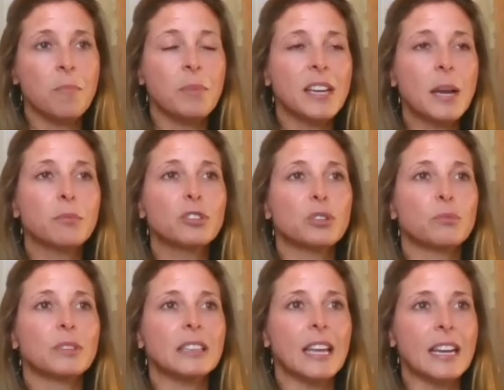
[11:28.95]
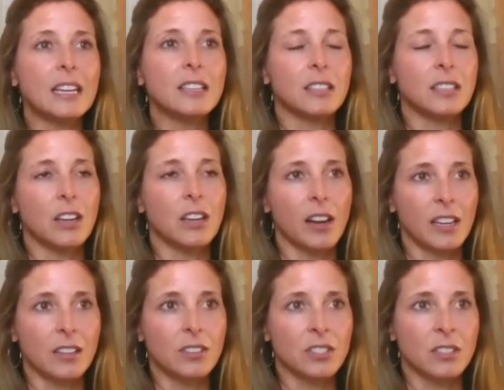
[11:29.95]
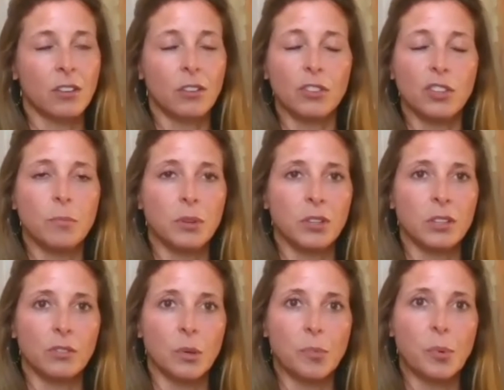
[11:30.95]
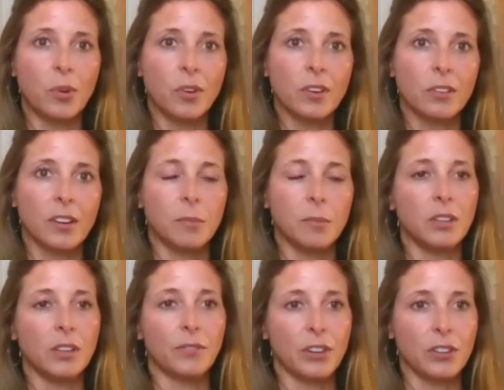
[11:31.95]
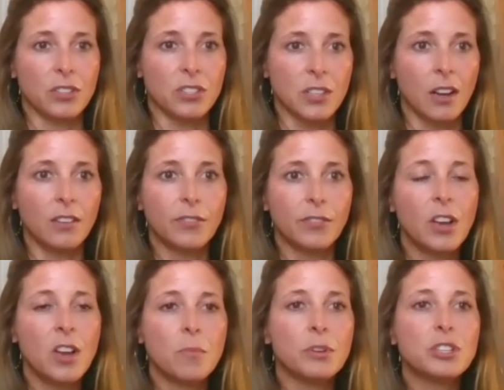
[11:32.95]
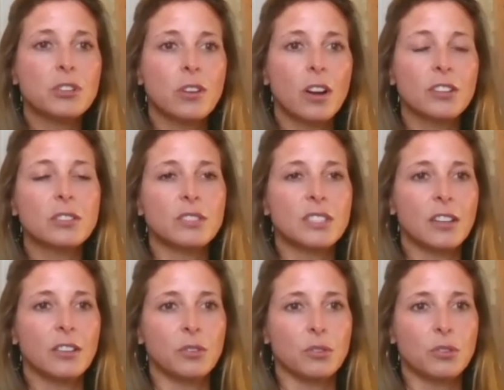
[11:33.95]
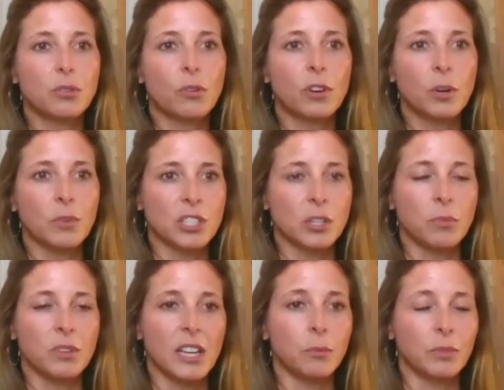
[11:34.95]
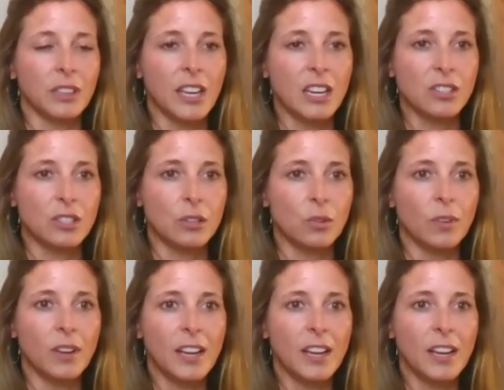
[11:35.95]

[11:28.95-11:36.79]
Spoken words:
Being able to relate to the audience. Not only are you building rapport and credibility for yourself, but you're also telling a story which someone can relate to.